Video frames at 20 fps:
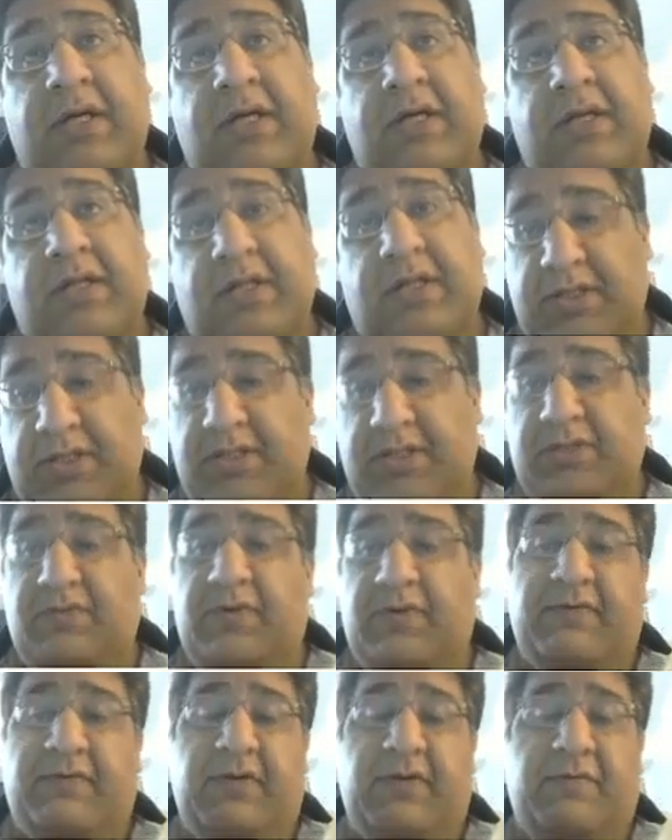This is
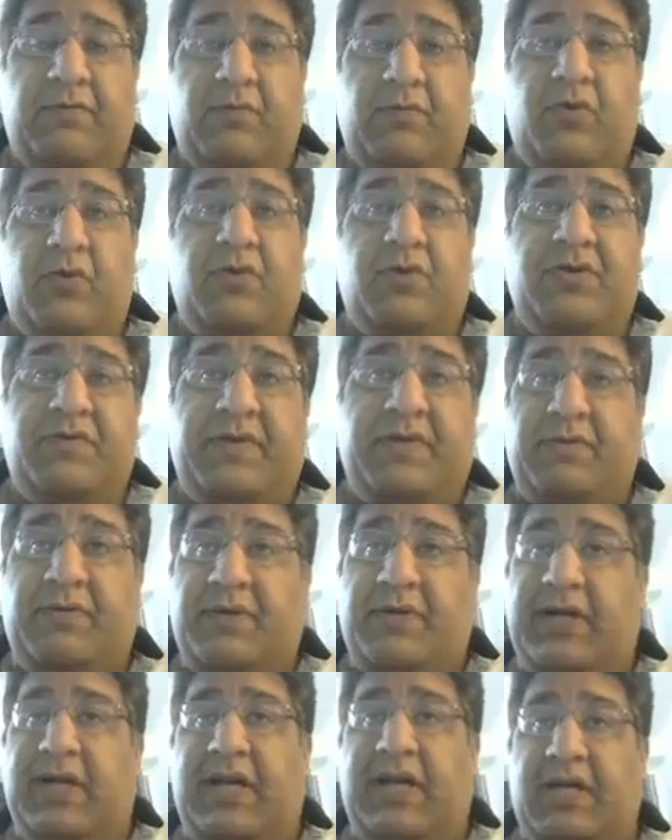one of the most
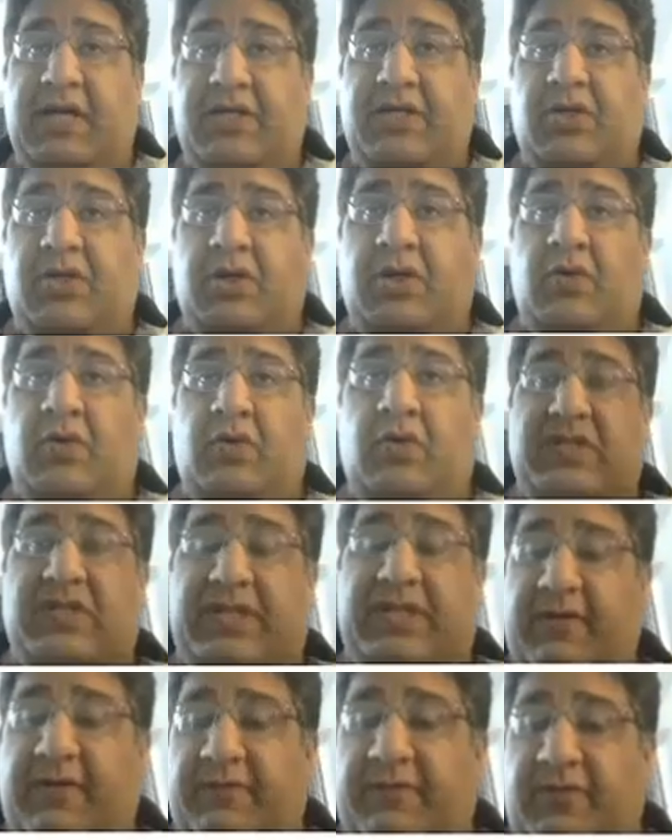frequently asked
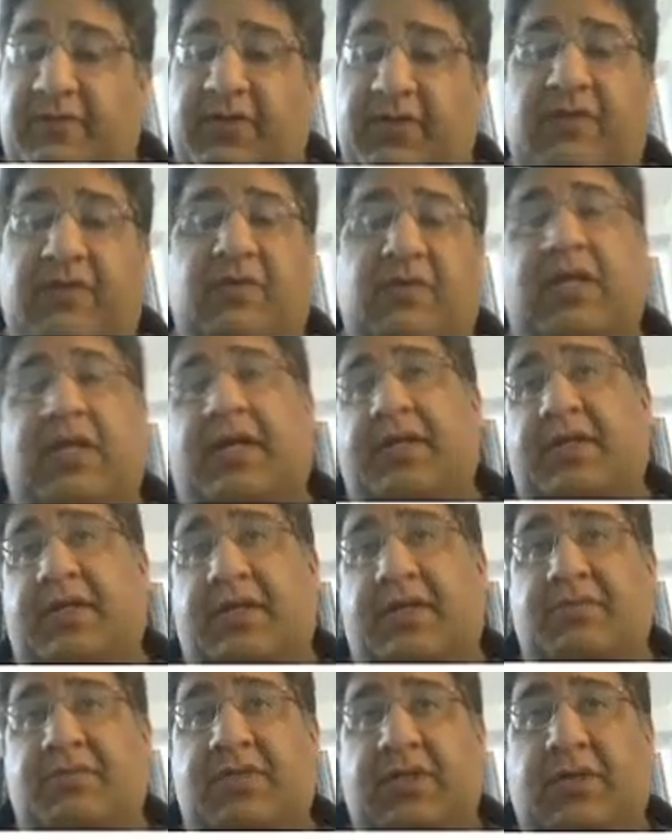set of three one-liner
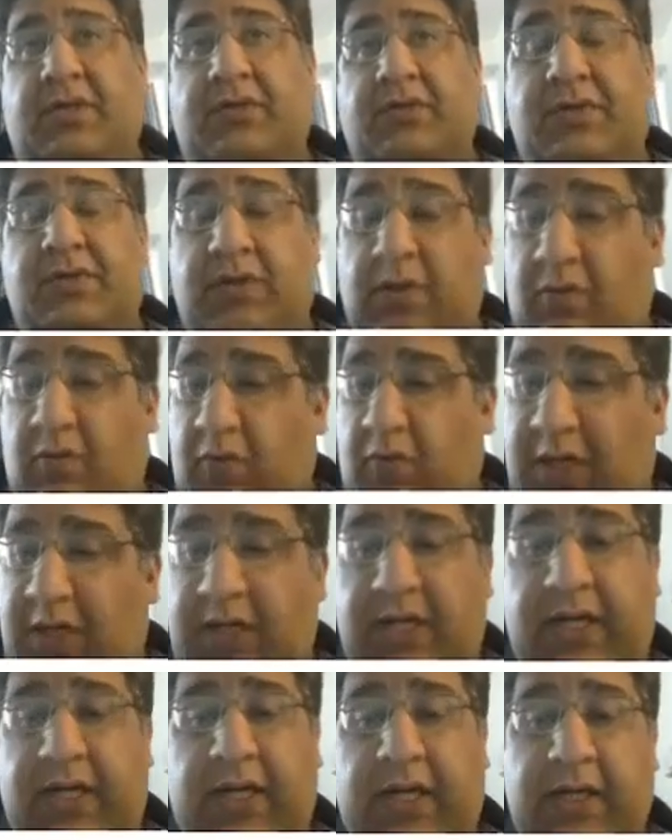MCQs. Now
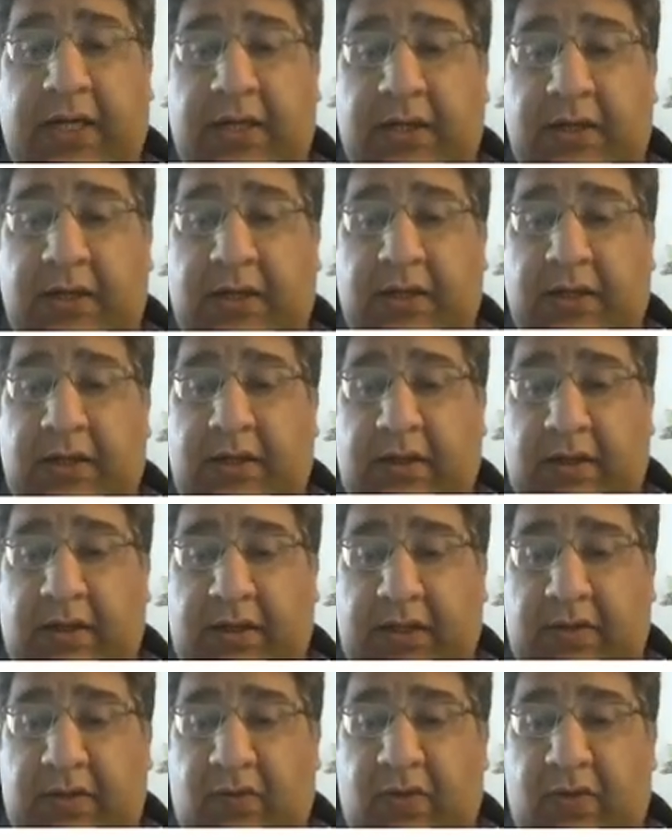one day
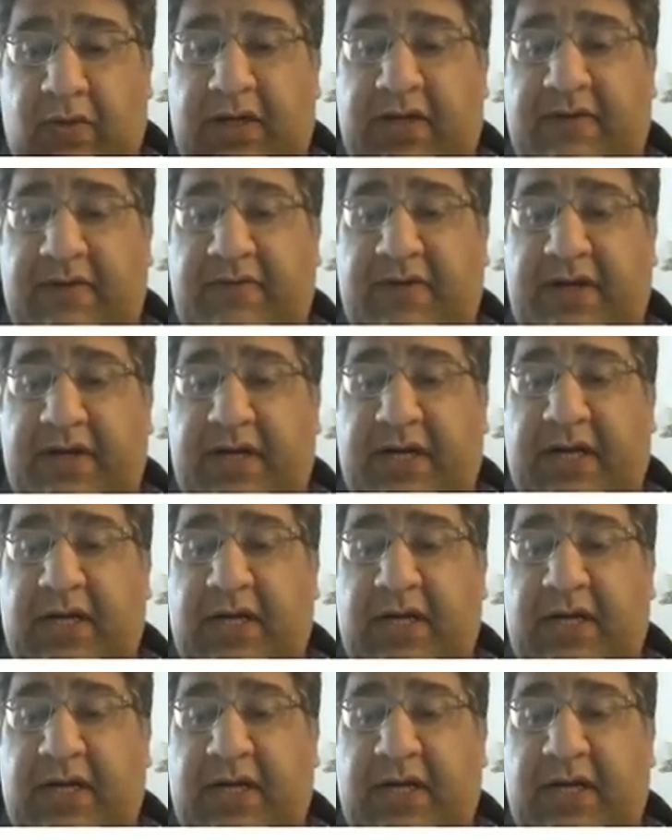they will definitely